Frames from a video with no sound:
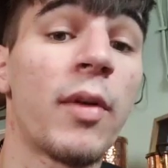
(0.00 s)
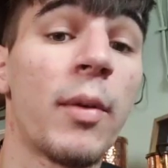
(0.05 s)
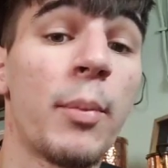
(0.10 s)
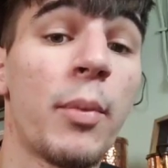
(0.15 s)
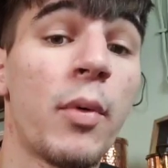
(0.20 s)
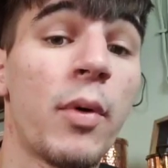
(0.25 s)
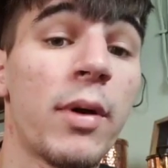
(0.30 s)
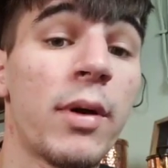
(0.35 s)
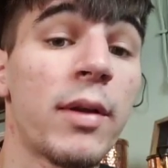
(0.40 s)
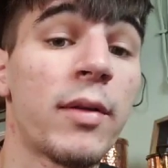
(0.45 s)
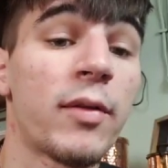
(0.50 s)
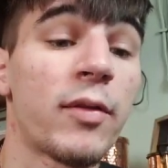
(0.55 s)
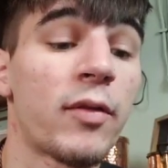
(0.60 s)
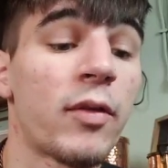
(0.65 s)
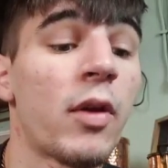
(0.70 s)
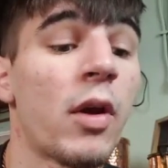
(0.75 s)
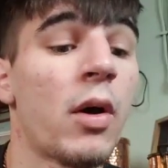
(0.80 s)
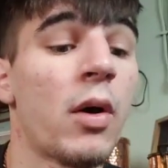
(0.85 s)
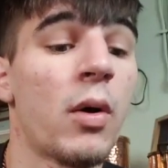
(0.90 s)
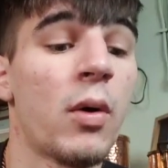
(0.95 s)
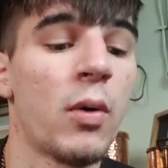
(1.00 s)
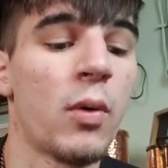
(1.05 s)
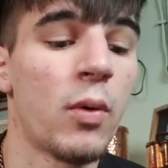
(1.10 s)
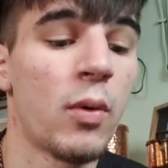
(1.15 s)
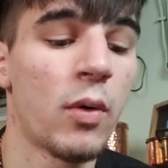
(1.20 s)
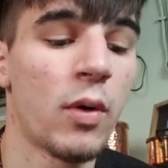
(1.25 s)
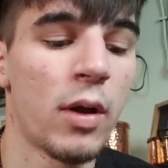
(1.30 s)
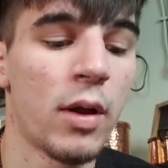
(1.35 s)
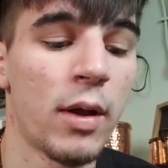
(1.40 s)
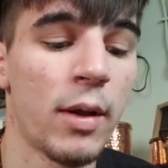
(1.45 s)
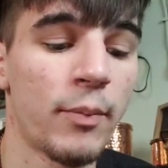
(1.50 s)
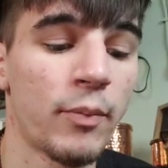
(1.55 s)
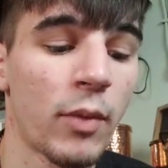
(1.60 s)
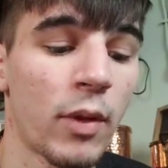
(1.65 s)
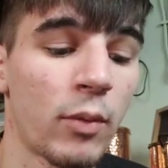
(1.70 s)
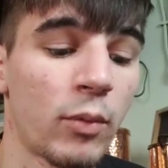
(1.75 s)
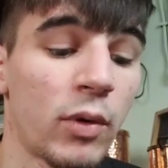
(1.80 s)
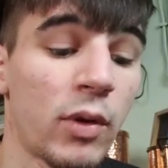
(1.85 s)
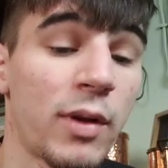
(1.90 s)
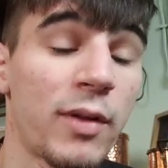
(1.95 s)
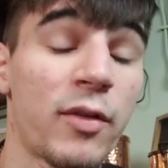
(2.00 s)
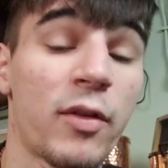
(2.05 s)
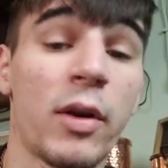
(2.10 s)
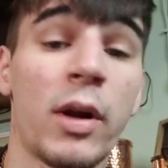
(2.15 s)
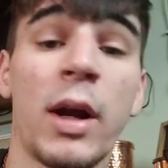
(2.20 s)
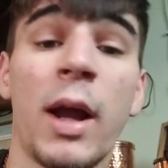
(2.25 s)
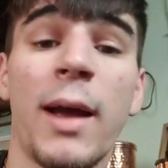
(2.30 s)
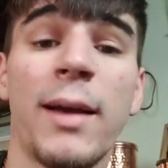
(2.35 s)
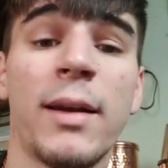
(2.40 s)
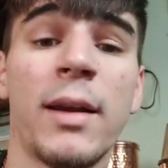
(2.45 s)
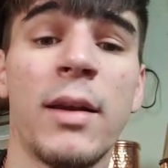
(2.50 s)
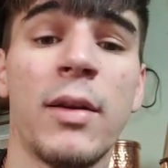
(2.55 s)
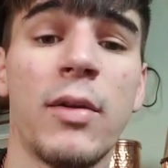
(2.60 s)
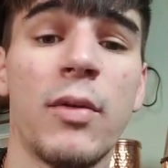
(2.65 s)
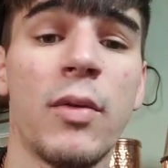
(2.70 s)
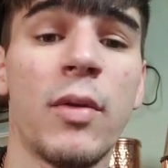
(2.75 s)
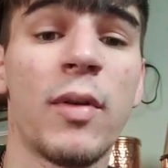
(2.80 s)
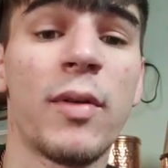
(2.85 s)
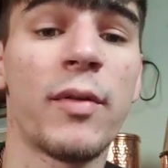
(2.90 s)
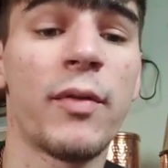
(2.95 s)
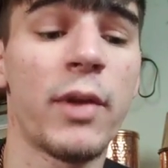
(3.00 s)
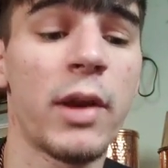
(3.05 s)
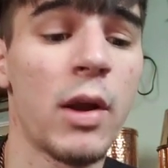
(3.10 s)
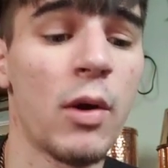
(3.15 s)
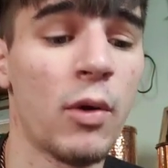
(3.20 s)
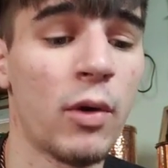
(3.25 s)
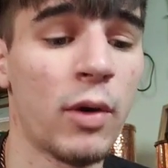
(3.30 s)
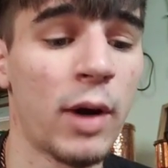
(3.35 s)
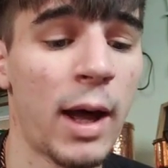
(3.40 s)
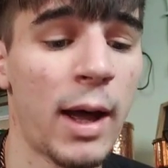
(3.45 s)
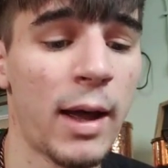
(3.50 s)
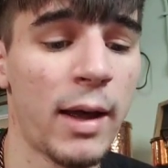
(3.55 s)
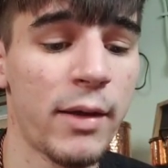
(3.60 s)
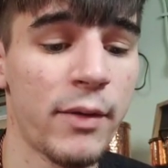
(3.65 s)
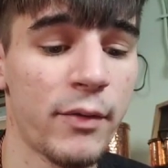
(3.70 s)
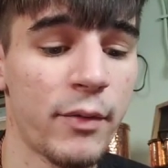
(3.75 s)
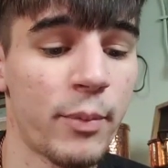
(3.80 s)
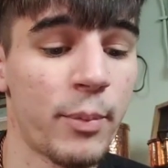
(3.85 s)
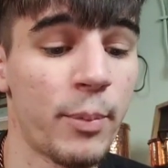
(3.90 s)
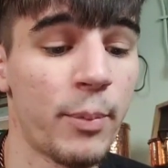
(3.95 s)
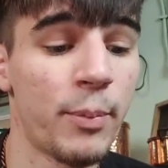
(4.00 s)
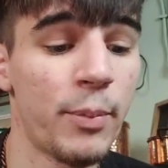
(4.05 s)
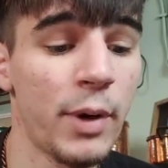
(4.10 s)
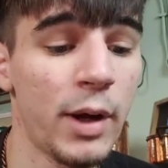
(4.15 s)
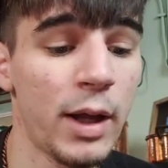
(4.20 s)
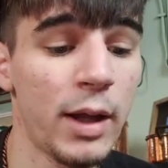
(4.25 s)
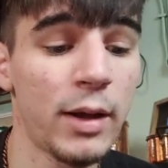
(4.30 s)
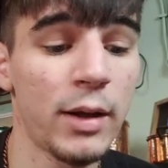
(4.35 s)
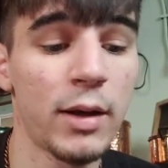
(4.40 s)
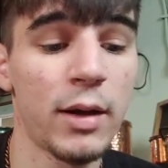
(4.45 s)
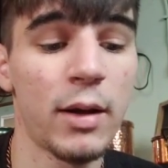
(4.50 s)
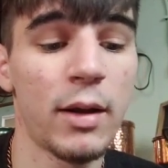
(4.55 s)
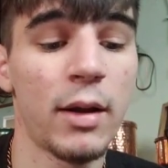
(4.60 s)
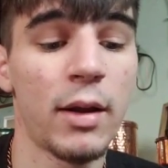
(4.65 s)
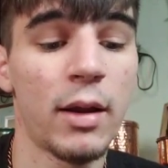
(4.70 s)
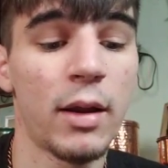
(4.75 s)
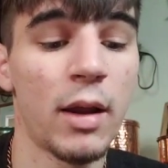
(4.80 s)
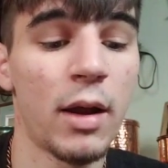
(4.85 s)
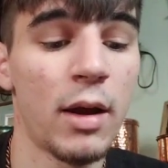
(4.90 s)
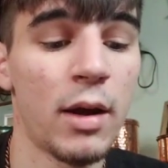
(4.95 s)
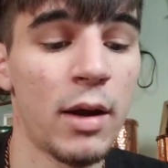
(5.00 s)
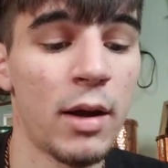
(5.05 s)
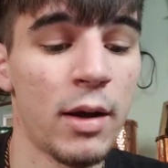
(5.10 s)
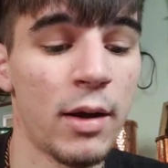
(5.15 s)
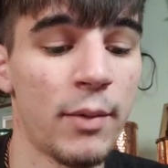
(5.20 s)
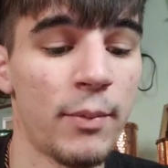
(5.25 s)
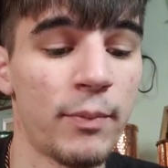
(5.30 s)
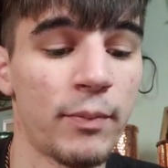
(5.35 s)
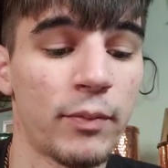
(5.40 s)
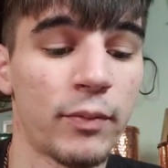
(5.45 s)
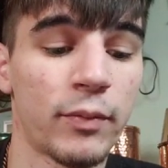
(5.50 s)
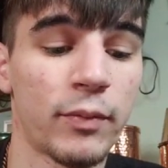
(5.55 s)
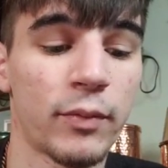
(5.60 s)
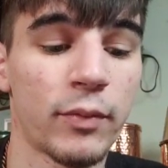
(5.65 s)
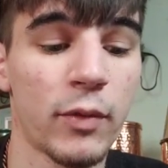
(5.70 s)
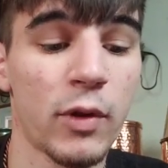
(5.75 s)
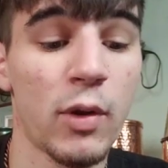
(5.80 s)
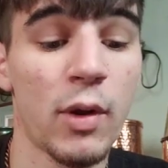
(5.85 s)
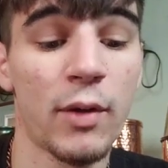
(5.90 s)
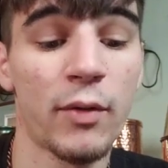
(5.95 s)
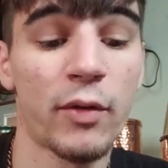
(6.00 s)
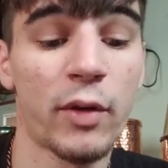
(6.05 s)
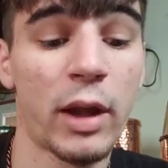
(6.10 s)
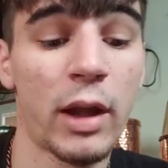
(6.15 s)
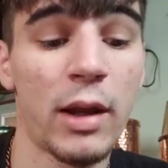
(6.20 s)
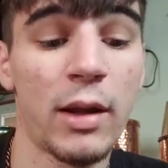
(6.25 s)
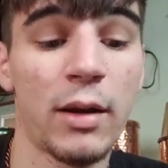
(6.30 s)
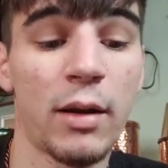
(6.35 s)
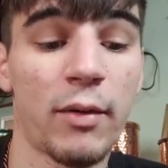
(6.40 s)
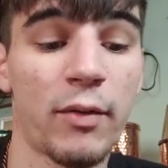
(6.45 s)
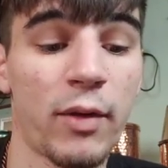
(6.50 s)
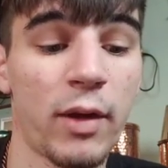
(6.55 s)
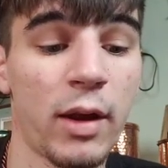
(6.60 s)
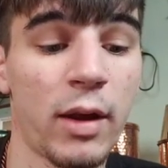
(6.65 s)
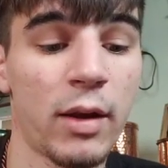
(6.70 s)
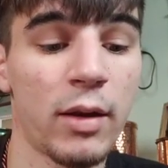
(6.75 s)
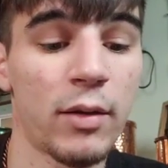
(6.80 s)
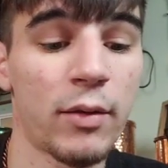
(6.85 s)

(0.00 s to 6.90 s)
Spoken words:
up, boys? So really sorry I didn't do this video live, but you guys are getting to see it.